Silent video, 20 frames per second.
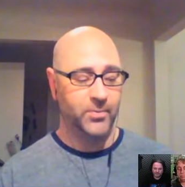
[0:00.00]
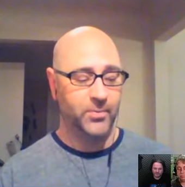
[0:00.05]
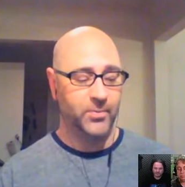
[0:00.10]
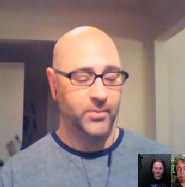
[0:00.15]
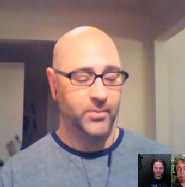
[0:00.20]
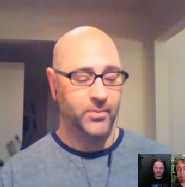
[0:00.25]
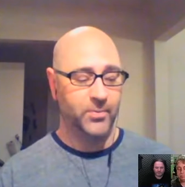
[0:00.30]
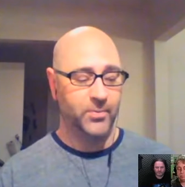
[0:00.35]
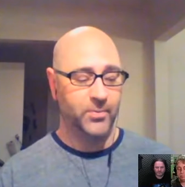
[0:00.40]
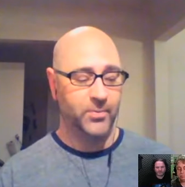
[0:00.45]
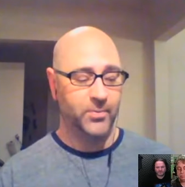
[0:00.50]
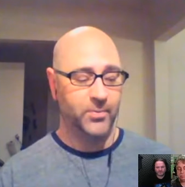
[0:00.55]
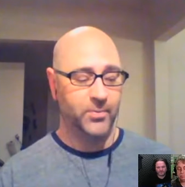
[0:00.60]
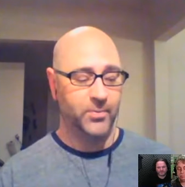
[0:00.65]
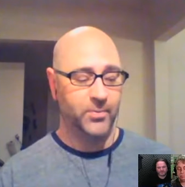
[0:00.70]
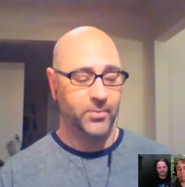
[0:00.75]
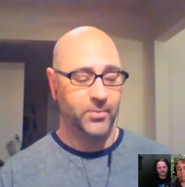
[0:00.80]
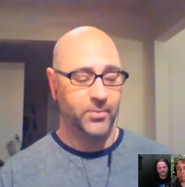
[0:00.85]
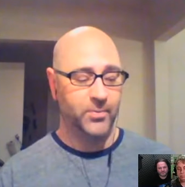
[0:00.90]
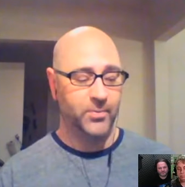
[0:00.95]

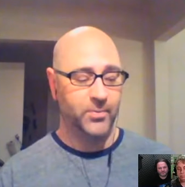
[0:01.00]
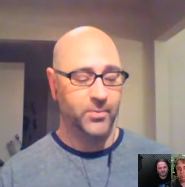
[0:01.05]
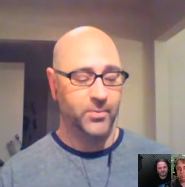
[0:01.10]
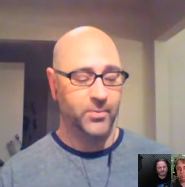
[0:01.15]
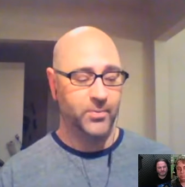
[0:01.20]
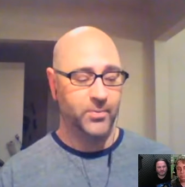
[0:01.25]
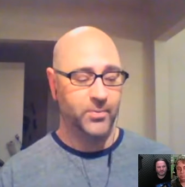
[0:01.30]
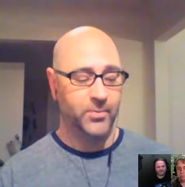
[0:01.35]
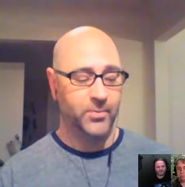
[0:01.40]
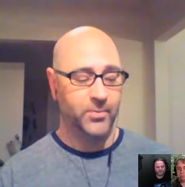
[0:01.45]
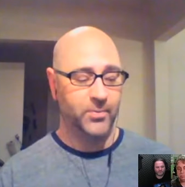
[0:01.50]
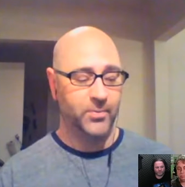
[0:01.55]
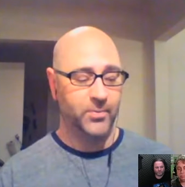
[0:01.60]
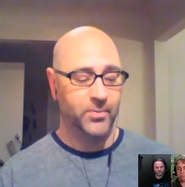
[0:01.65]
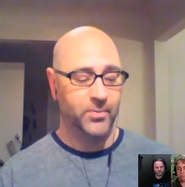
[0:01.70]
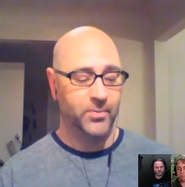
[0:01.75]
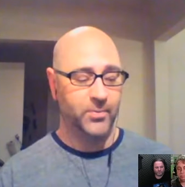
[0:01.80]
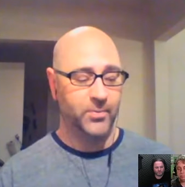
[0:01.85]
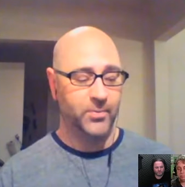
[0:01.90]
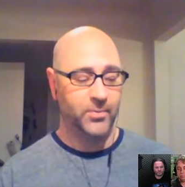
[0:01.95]

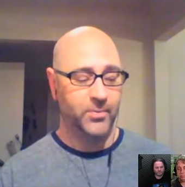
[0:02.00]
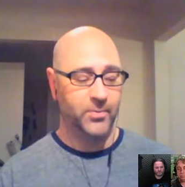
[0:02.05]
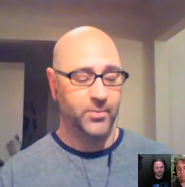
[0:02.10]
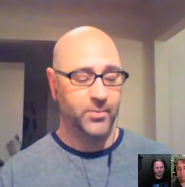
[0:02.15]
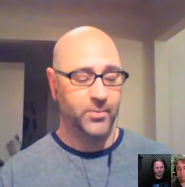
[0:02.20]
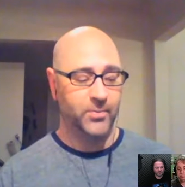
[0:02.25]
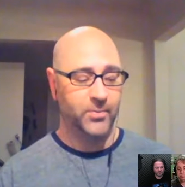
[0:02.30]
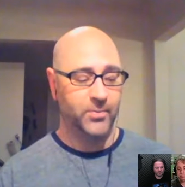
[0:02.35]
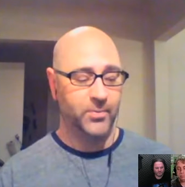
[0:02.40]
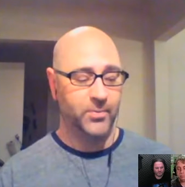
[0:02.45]
(silence)